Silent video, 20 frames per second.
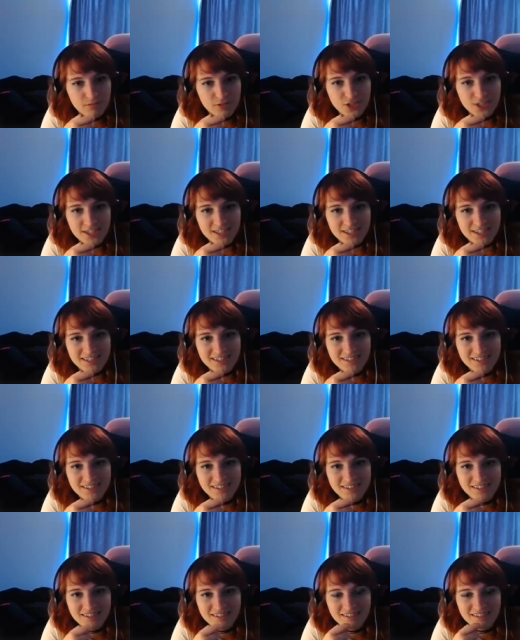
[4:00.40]
Jesus.
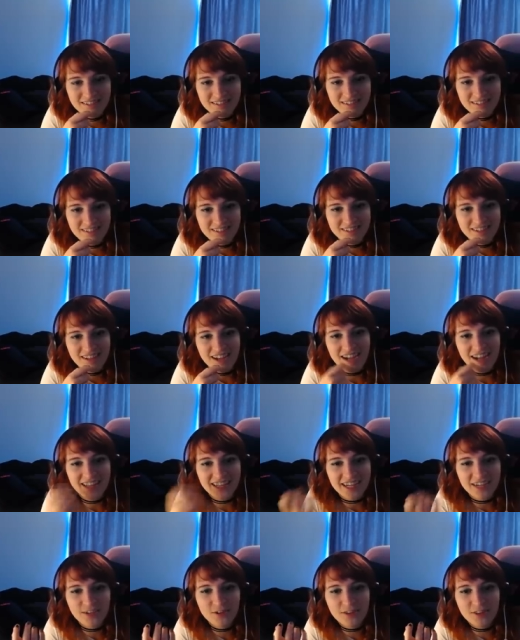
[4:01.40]
I
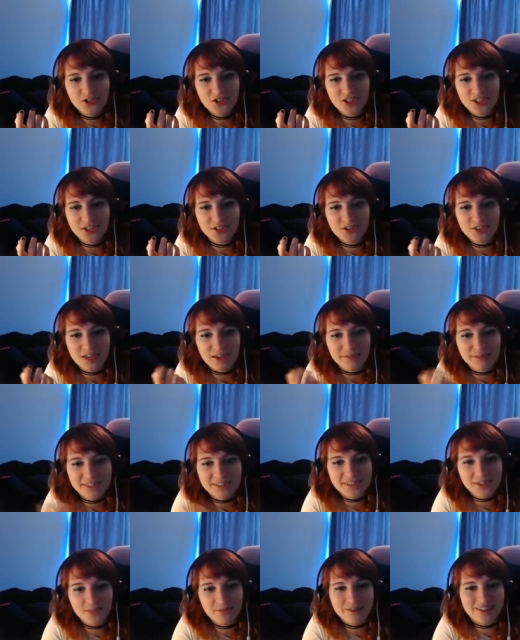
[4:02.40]
like I know that she can do that, but
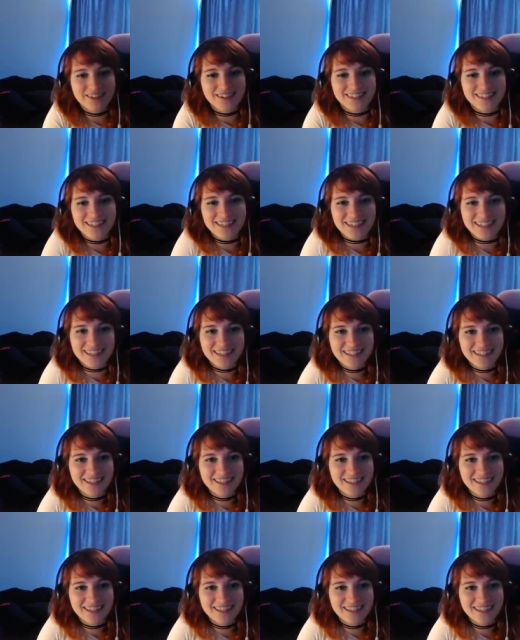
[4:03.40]
it's still weird to see.